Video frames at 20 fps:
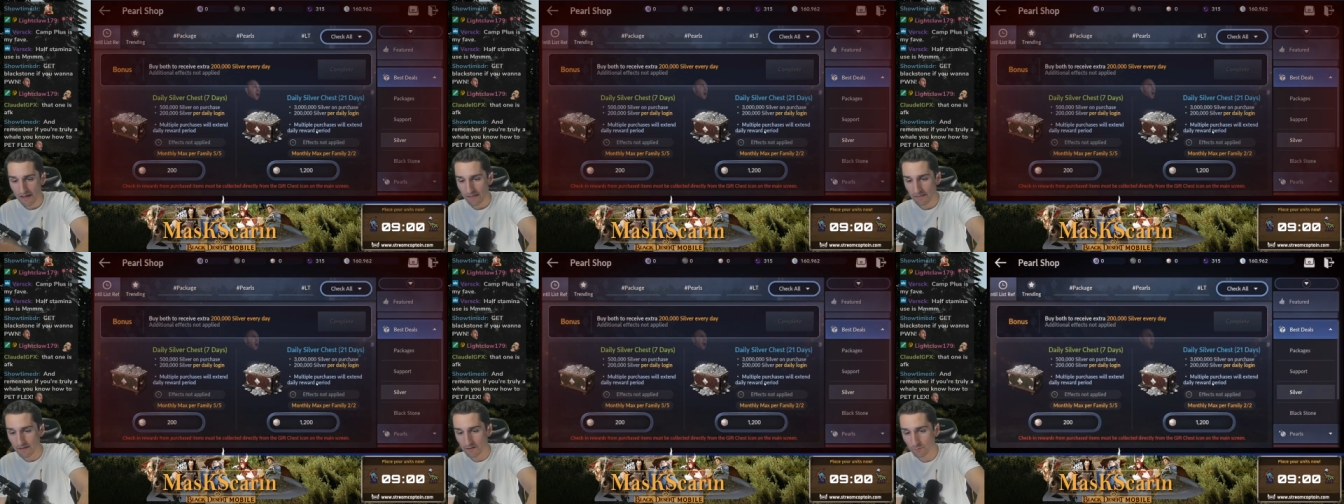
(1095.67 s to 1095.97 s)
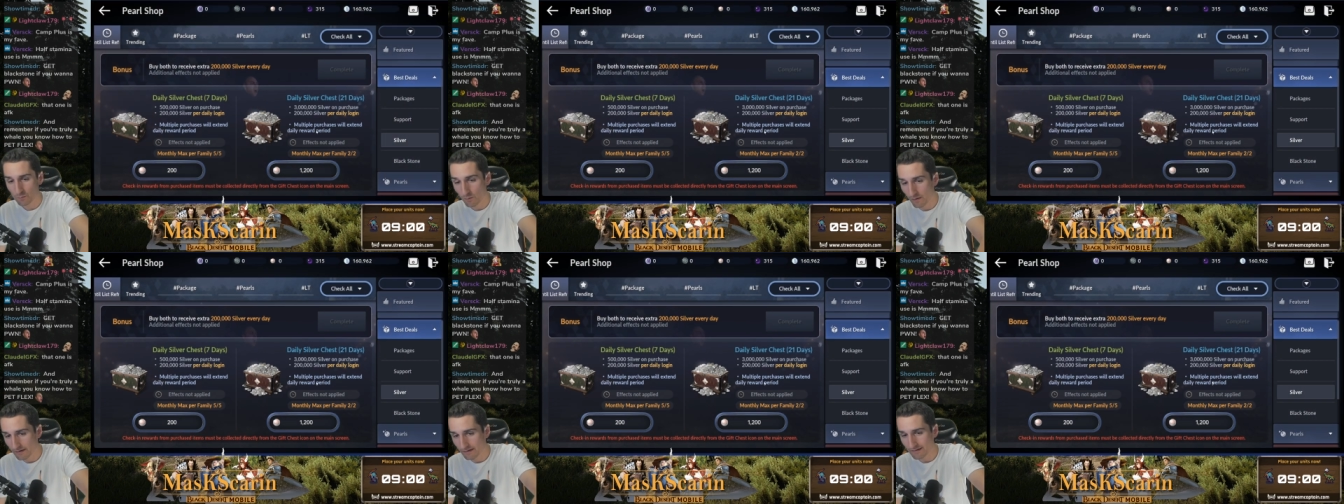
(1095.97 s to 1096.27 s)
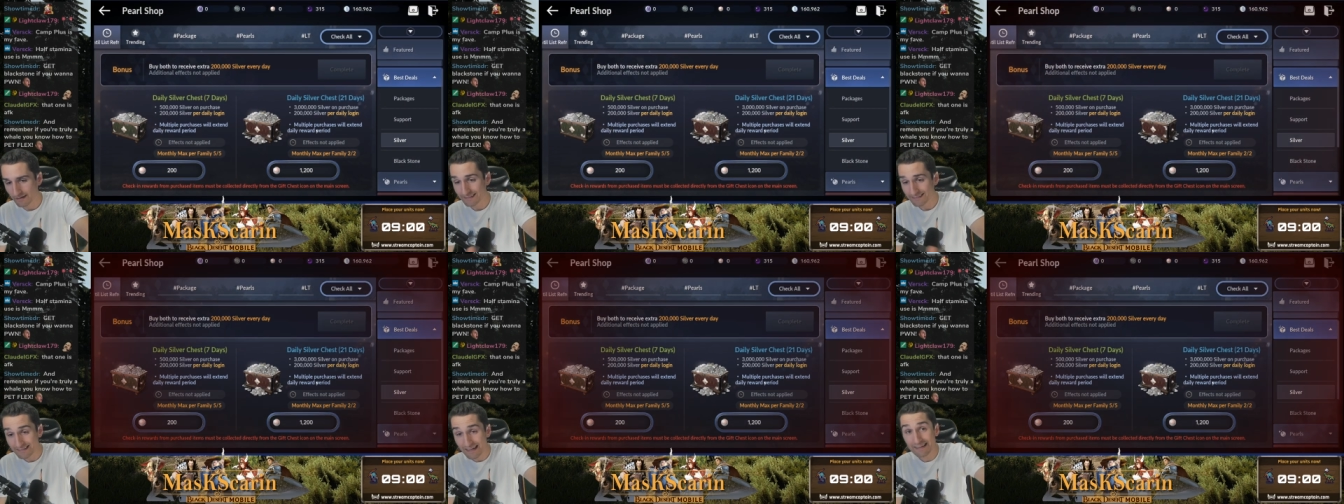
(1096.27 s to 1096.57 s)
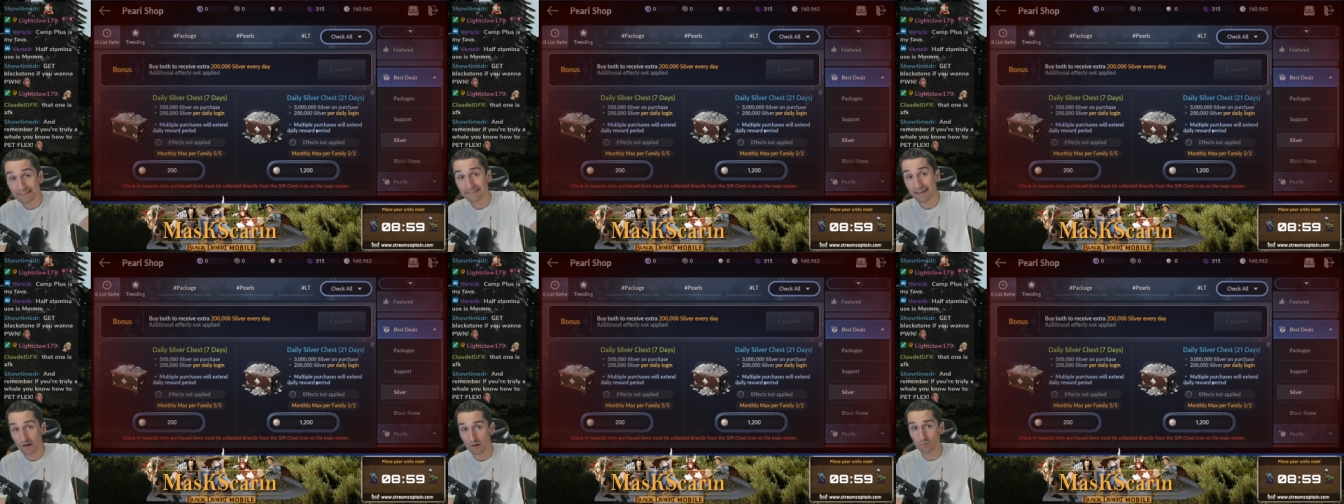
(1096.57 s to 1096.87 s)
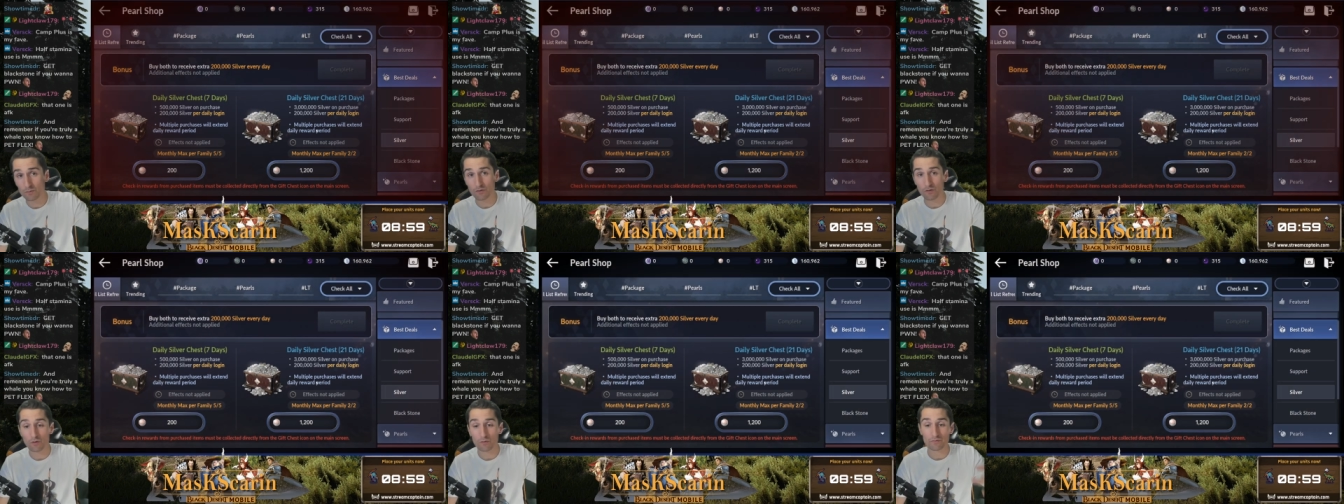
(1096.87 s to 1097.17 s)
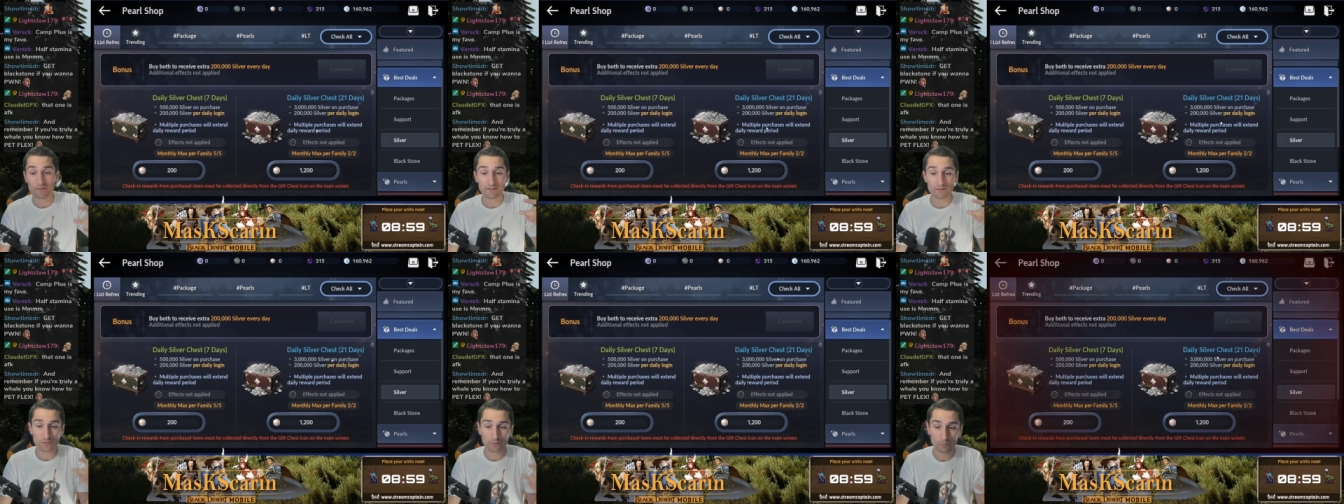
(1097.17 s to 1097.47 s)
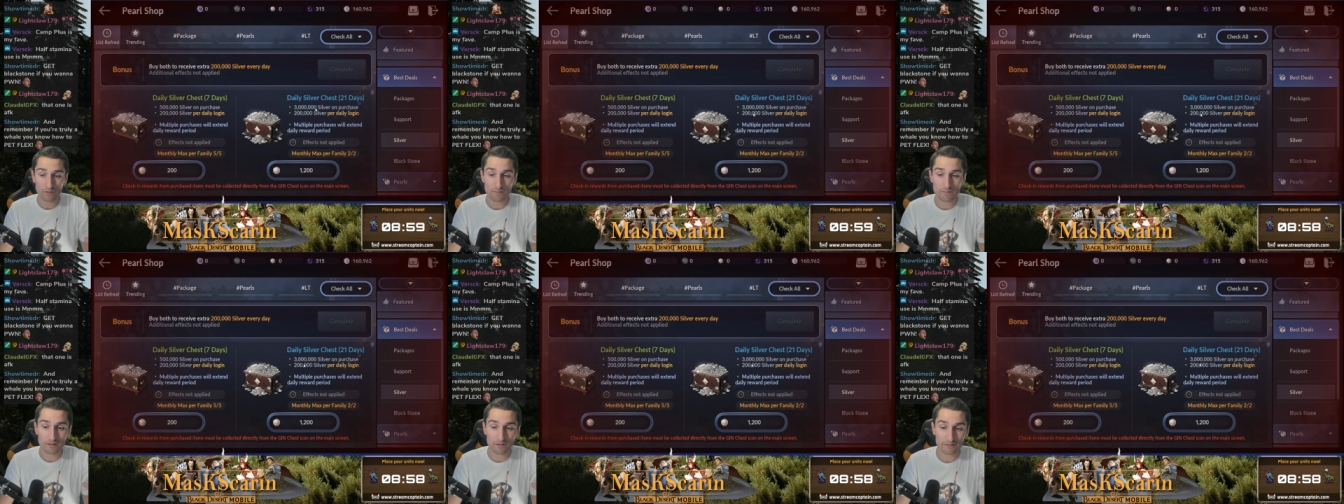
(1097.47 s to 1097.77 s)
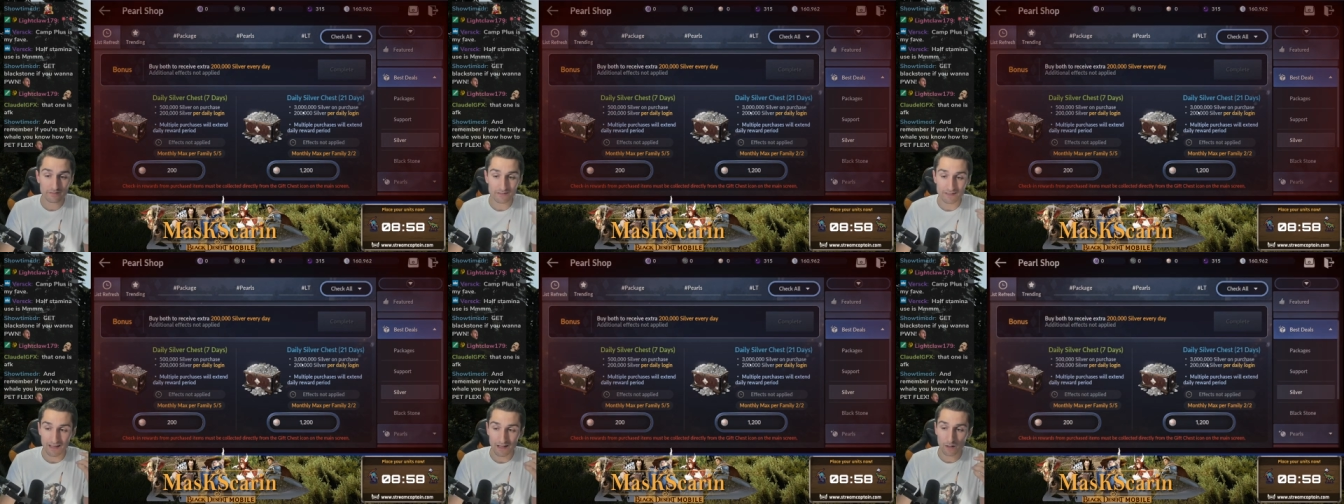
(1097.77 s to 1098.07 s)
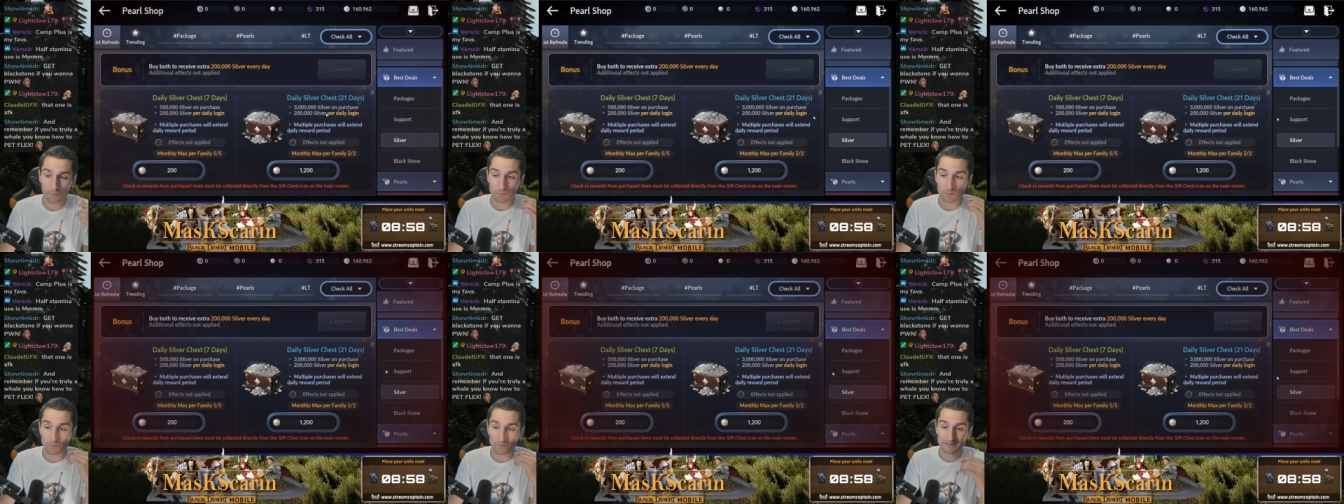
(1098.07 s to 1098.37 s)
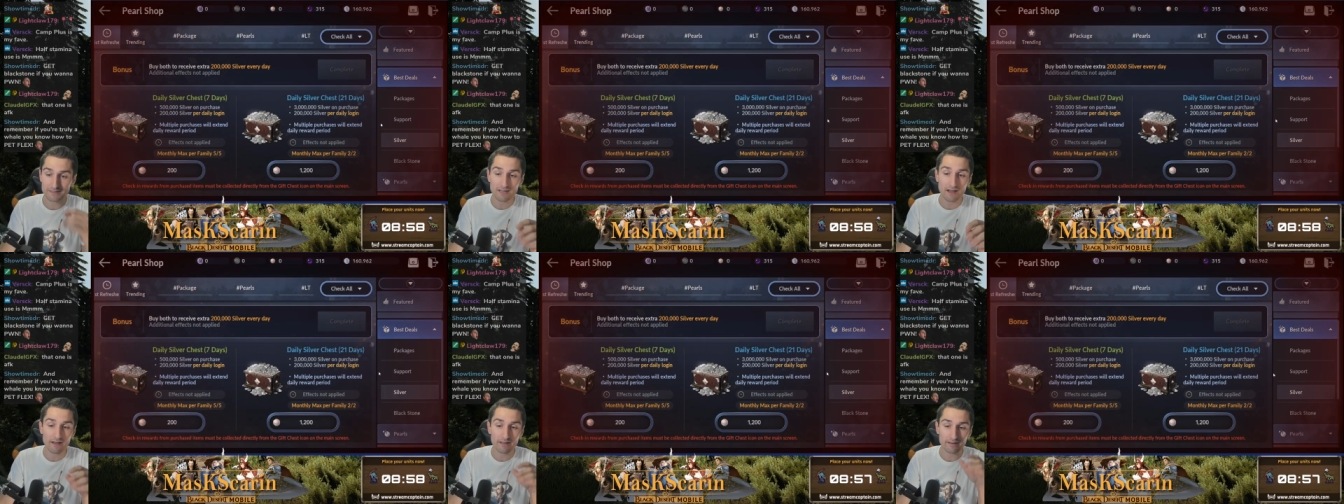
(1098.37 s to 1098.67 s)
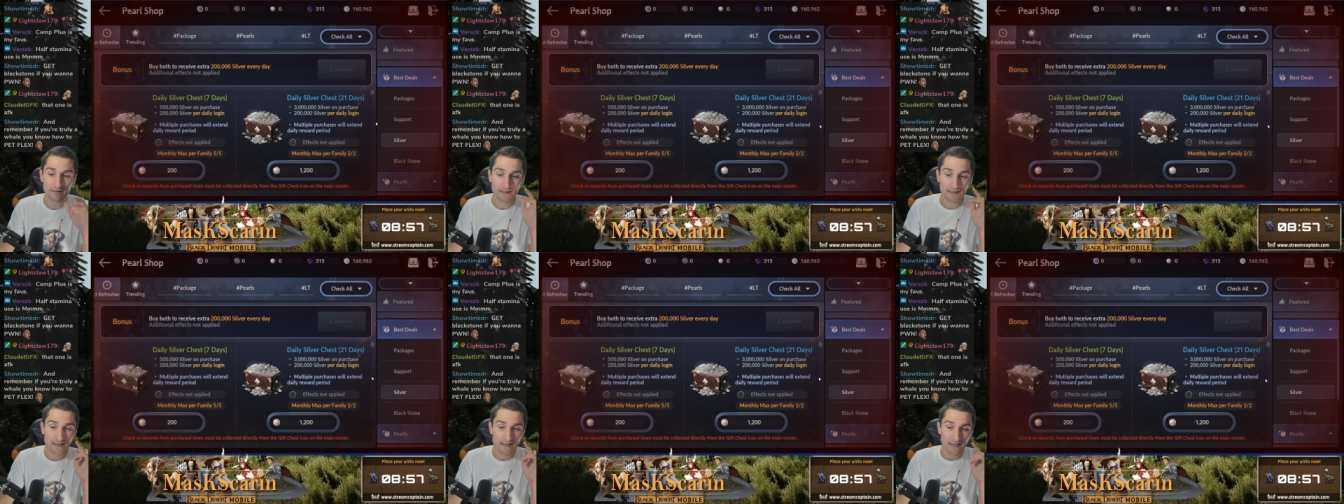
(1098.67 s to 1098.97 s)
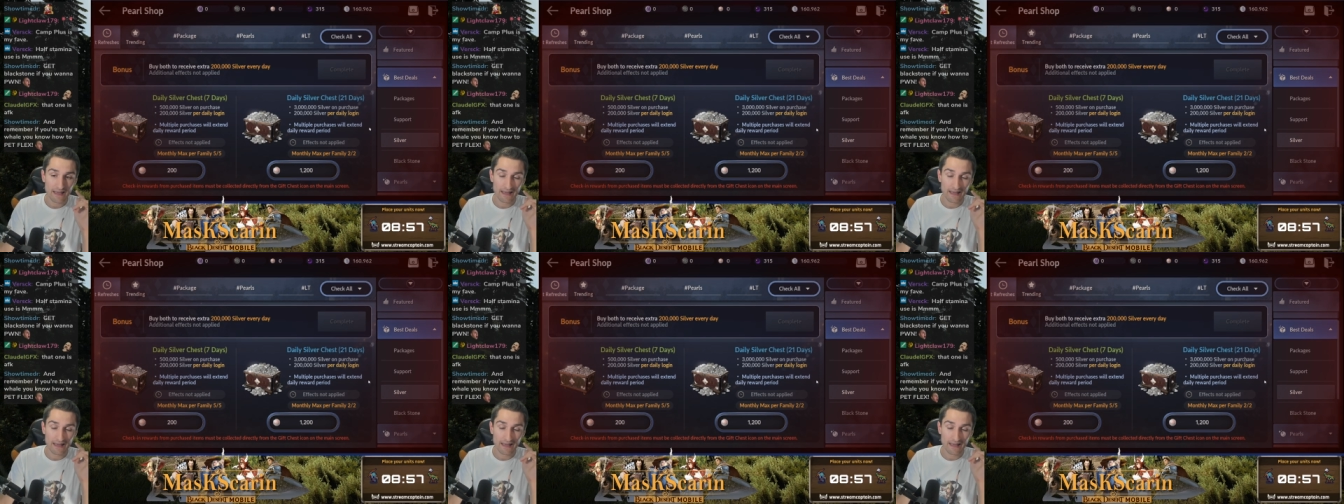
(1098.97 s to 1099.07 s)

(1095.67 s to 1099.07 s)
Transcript: This one, it's not terrible though. This 3 mil is going to help you a ton,